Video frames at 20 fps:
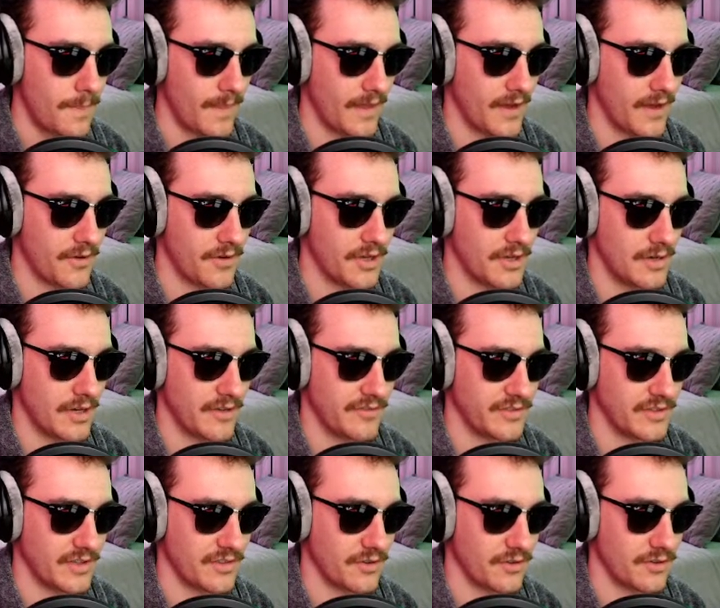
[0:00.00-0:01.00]
I don't know. I
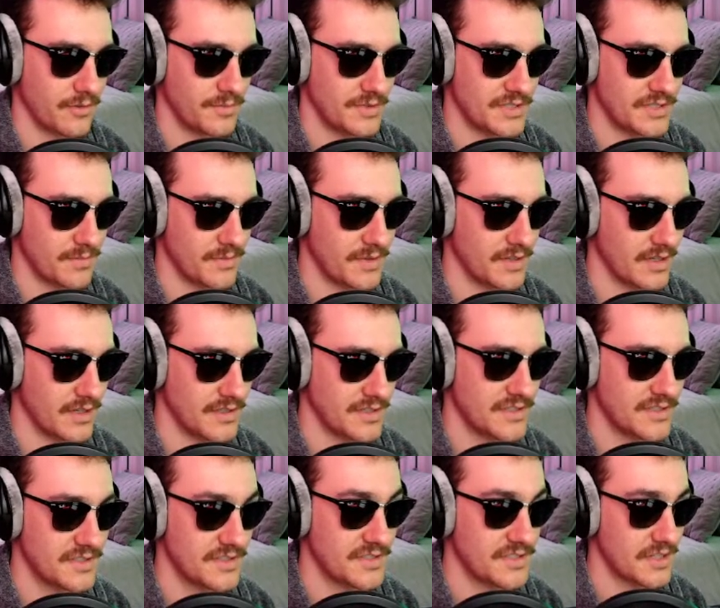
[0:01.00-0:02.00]
feel like there could be something
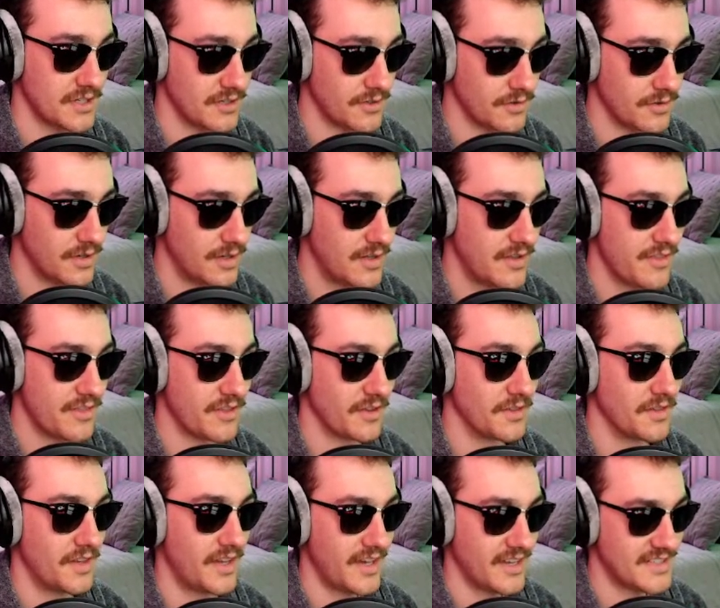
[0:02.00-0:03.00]
else. So the
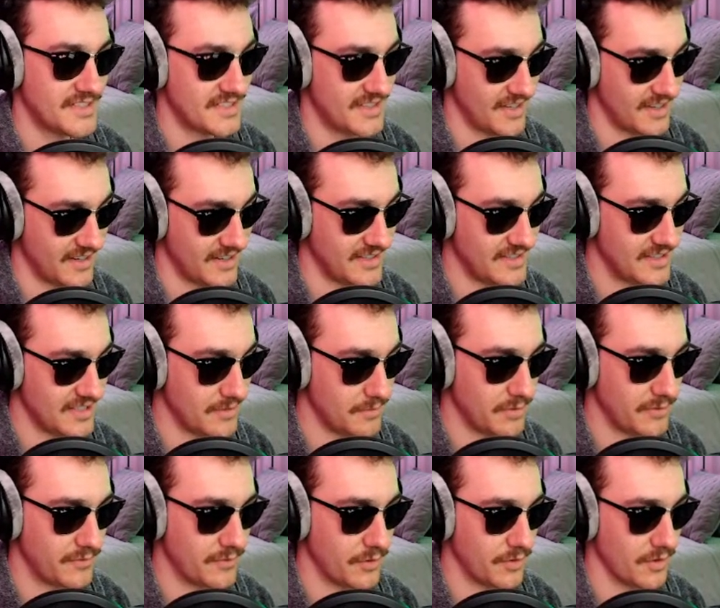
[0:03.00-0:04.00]
last thing I did
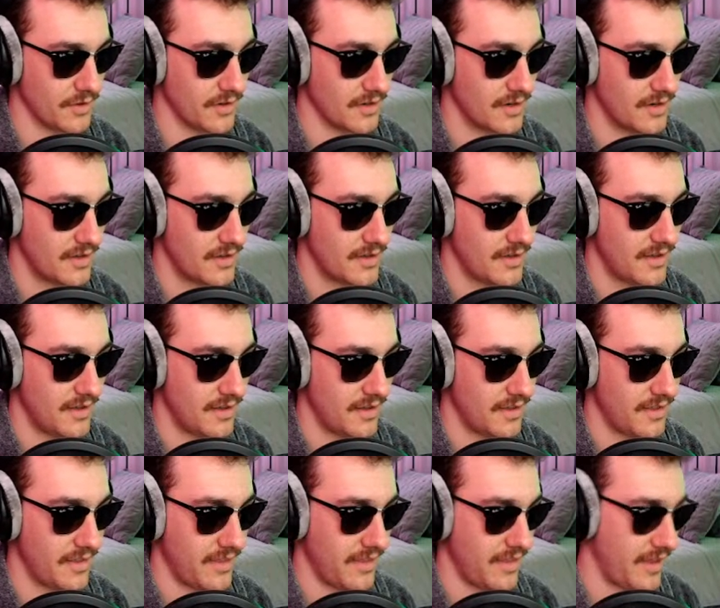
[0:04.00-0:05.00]
before
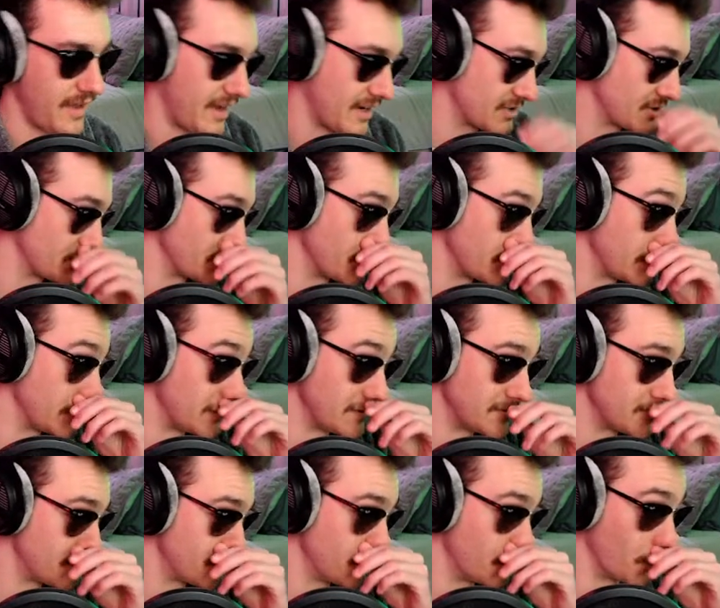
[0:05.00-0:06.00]

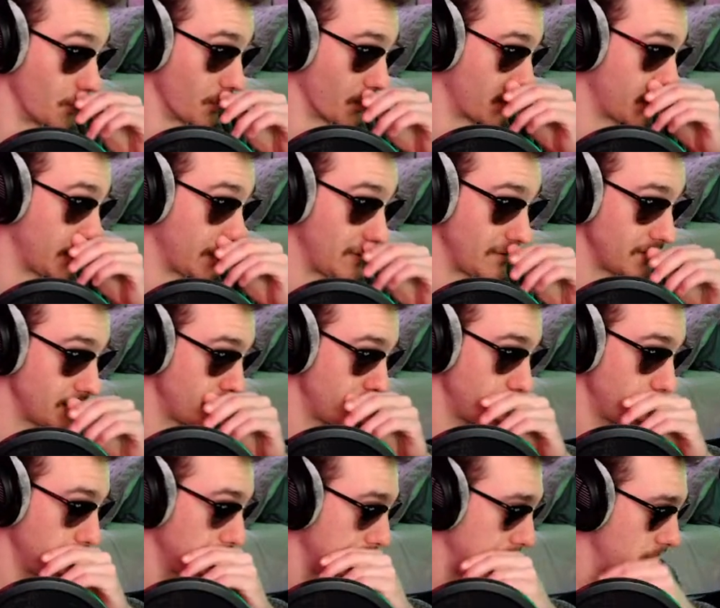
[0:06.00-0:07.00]
actually working
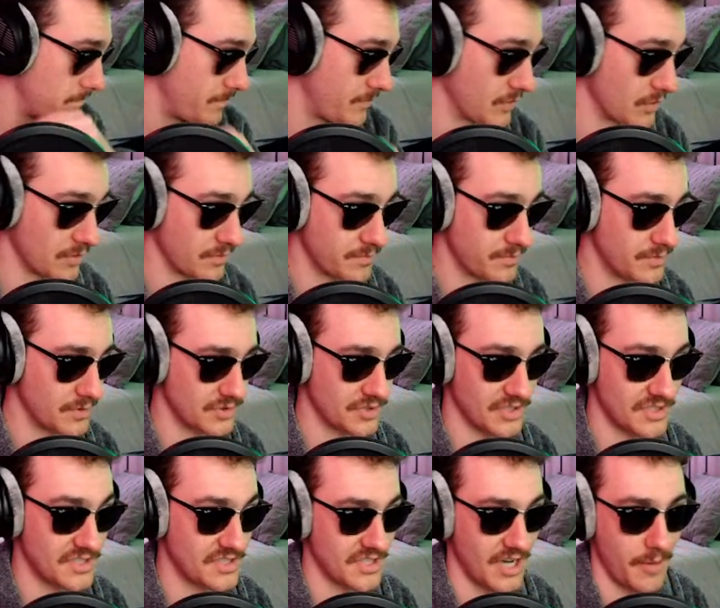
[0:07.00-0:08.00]
or
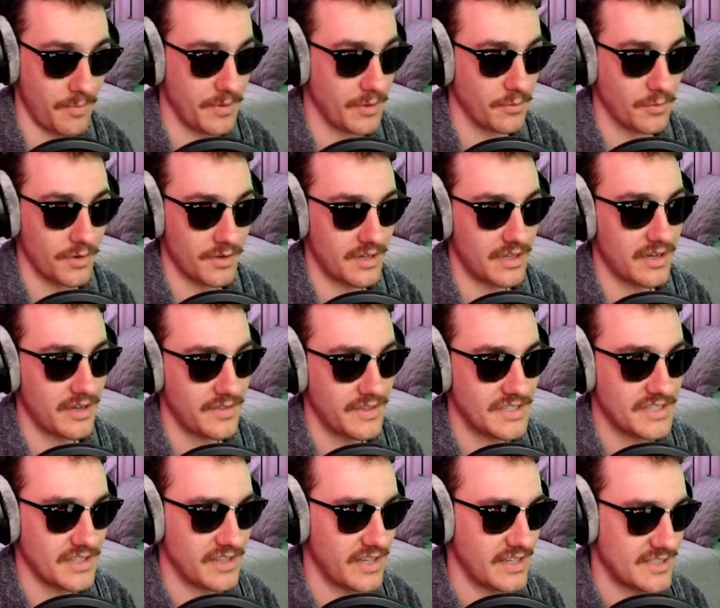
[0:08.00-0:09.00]
just stopping working on
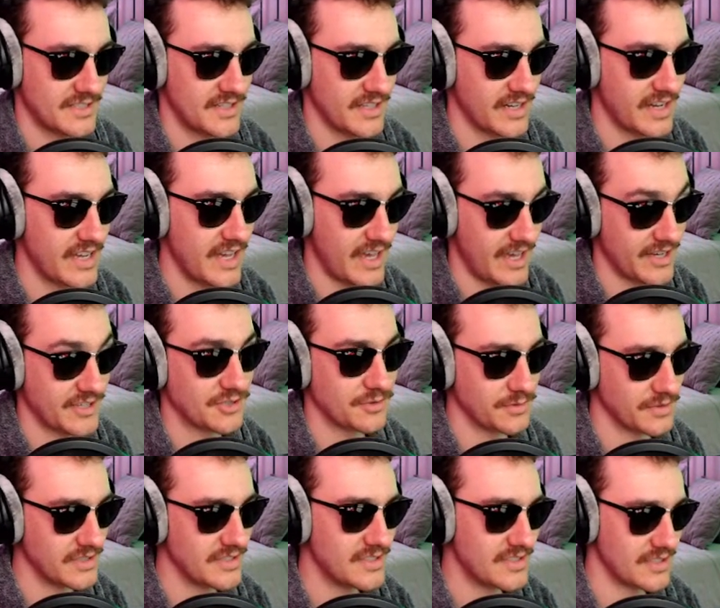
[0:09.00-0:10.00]
this, the last thing I
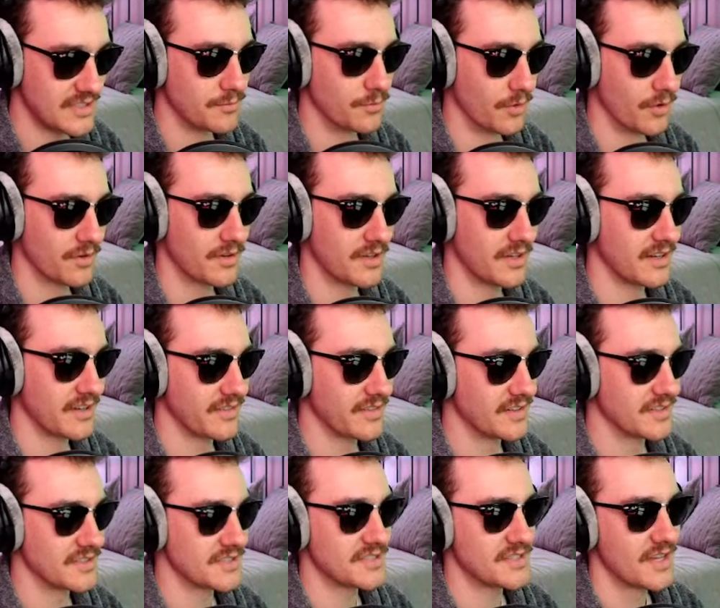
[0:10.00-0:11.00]
actually did working on
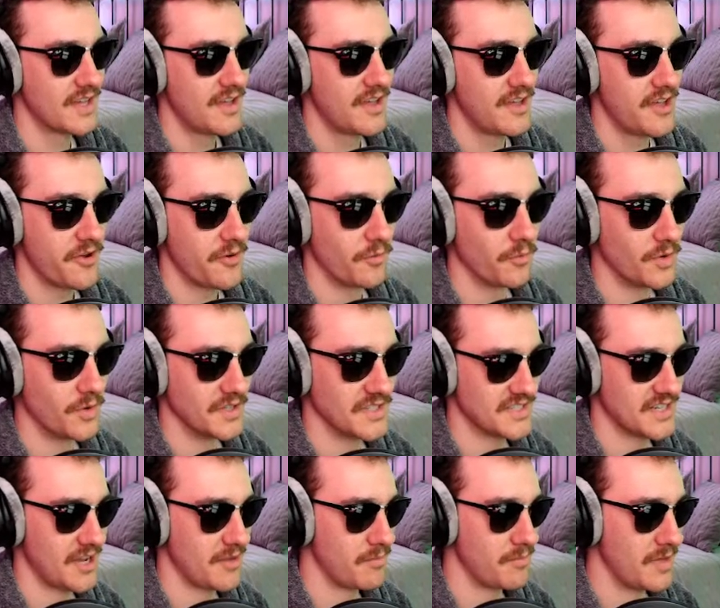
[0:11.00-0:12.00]
this
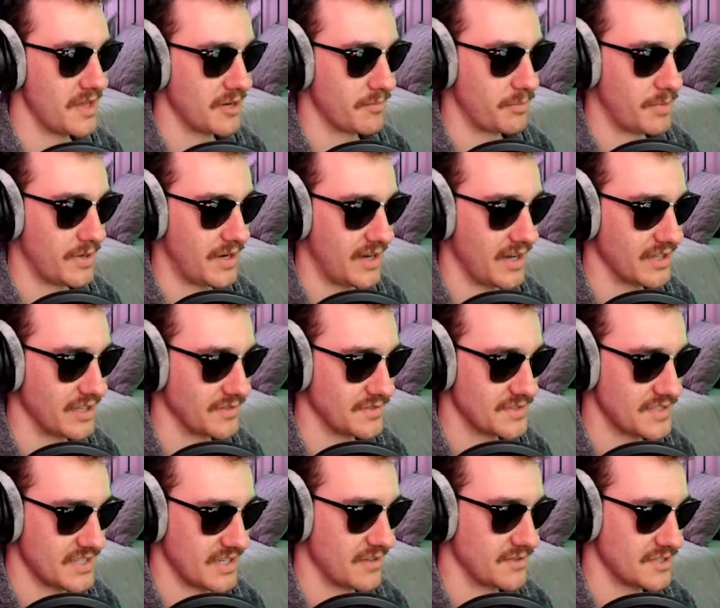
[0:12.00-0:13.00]
was I made a pile of
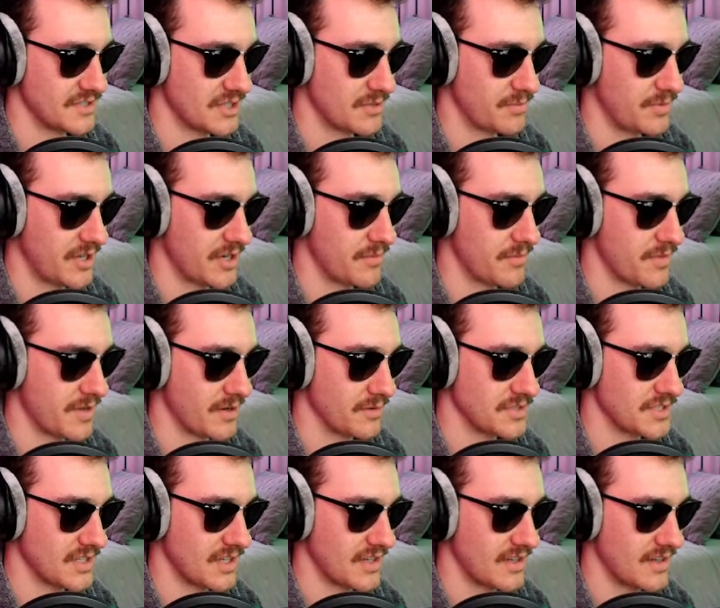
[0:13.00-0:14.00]
sounds at the bottom that I
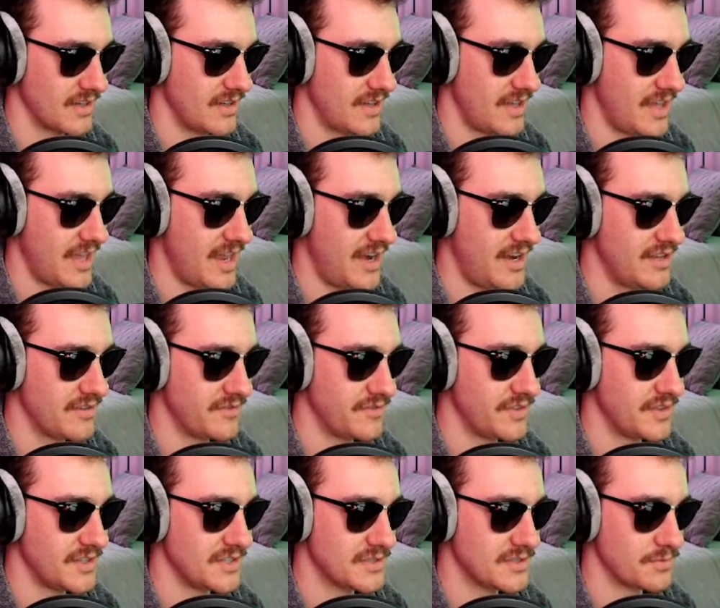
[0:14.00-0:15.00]
was like, any of
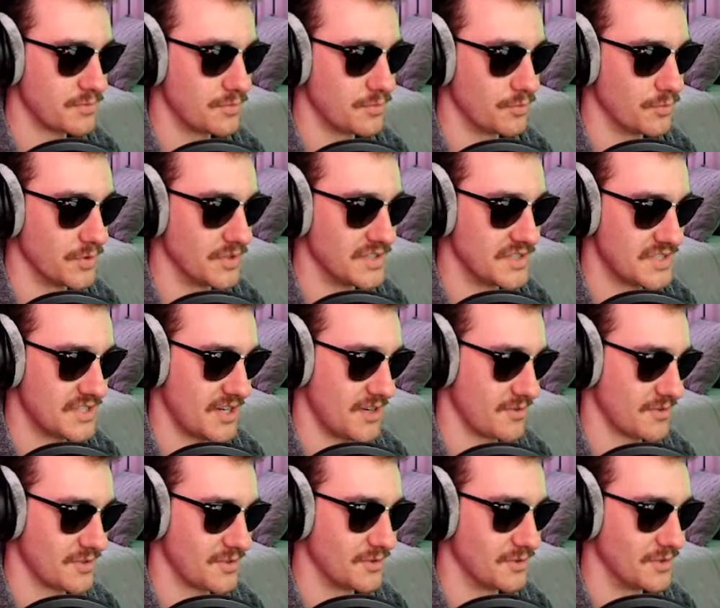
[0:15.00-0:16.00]
these would
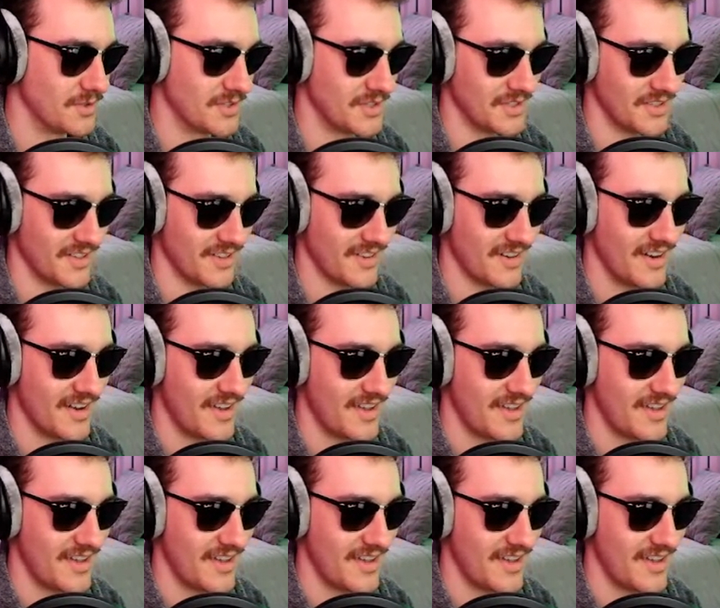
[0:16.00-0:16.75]
sound cool here.